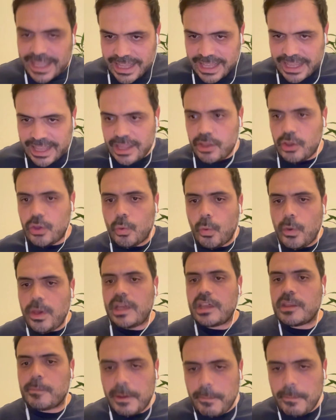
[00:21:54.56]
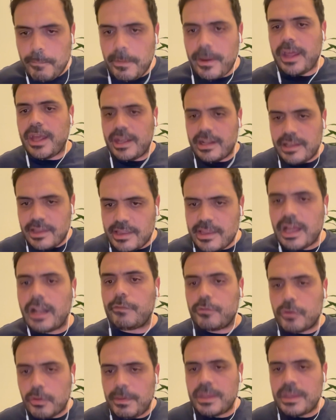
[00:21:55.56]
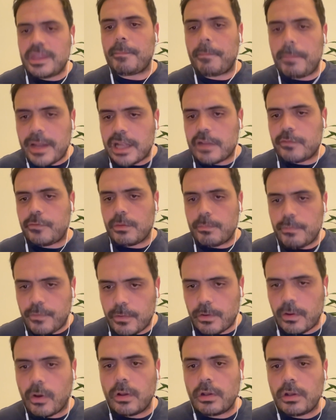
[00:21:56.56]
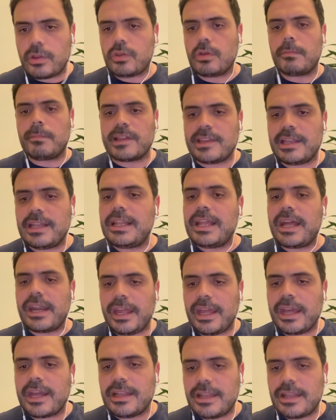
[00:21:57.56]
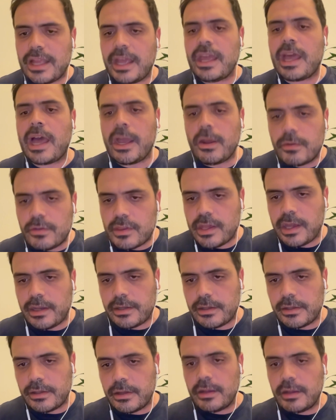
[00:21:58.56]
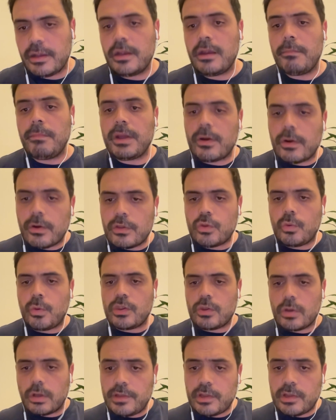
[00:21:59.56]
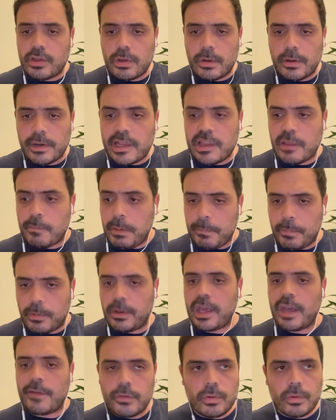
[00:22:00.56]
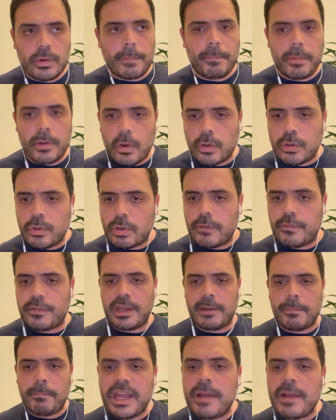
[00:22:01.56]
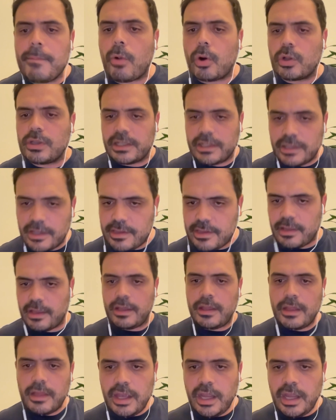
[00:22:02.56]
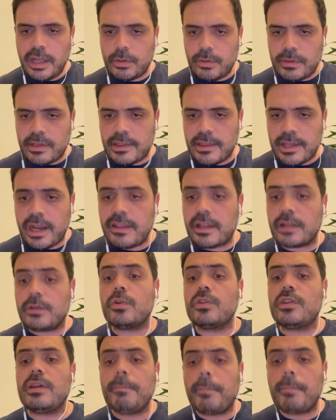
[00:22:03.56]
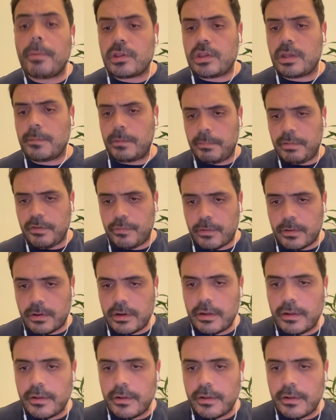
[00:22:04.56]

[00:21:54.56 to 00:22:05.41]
Sui is preparing itself to be the platform for also machine learning and AI on chain. Because we sold the storage, people have to upload all of their big models into the chain that was impossible before.